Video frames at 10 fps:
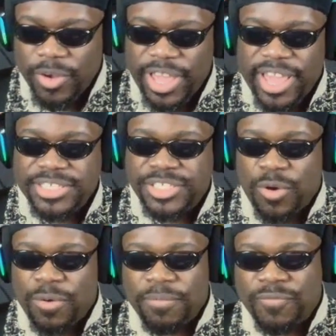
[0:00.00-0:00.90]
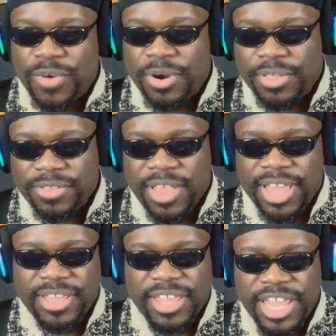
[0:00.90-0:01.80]
Okay, so for
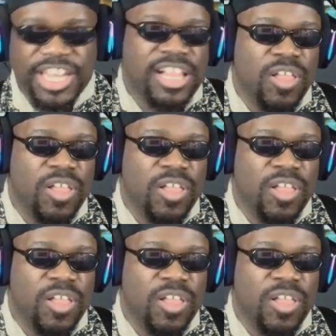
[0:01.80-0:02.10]
in